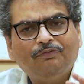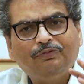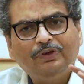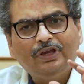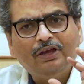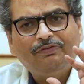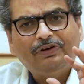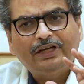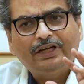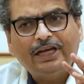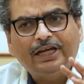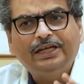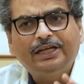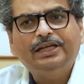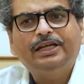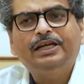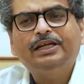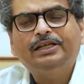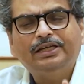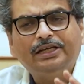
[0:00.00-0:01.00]
We have a
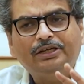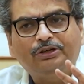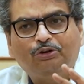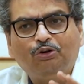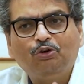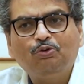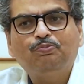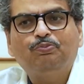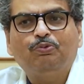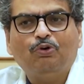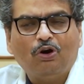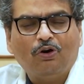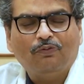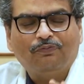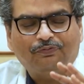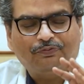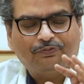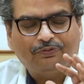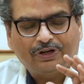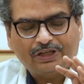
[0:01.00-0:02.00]
dedicated group of
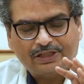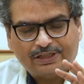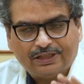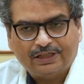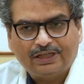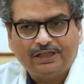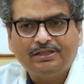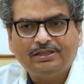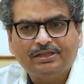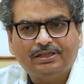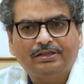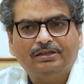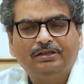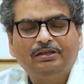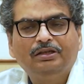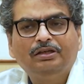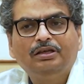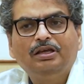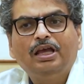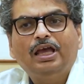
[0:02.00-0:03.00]

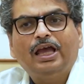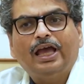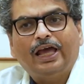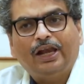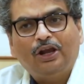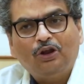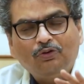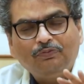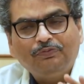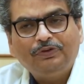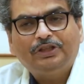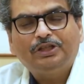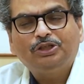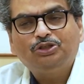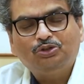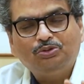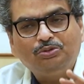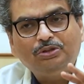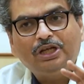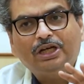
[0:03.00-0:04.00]
residents along with a
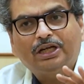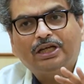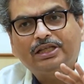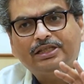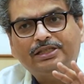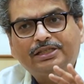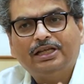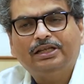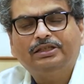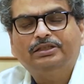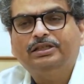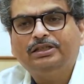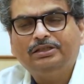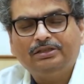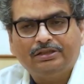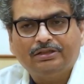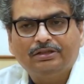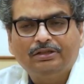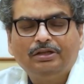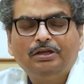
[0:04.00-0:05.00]
junior
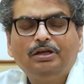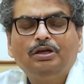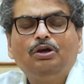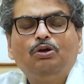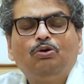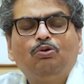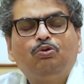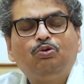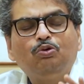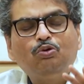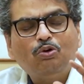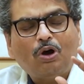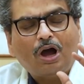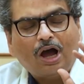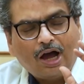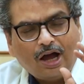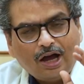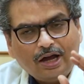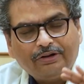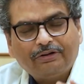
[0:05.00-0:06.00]
consultant who
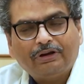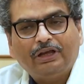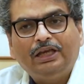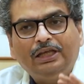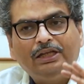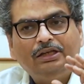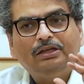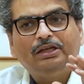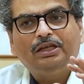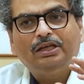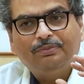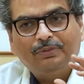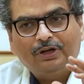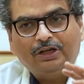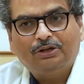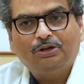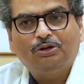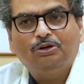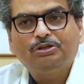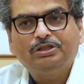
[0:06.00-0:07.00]
are in
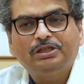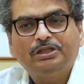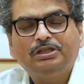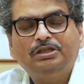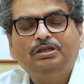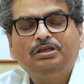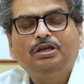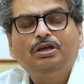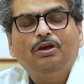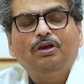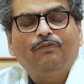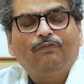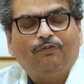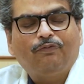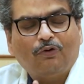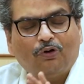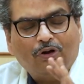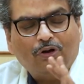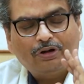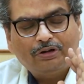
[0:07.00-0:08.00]
hematology
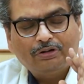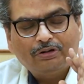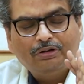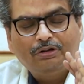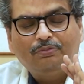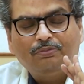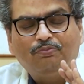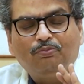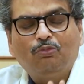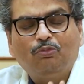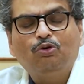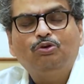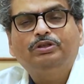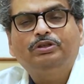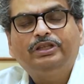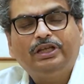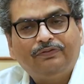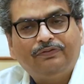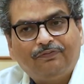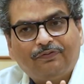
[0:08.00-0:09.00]
for
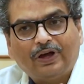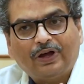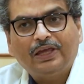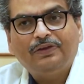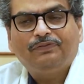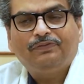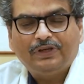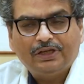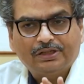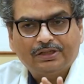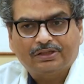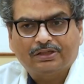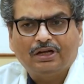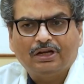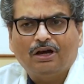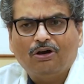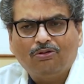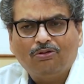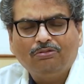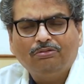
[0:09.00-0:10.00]
more than five years
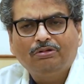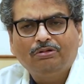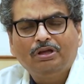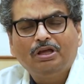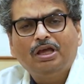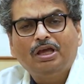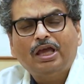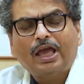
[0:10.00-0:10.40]
now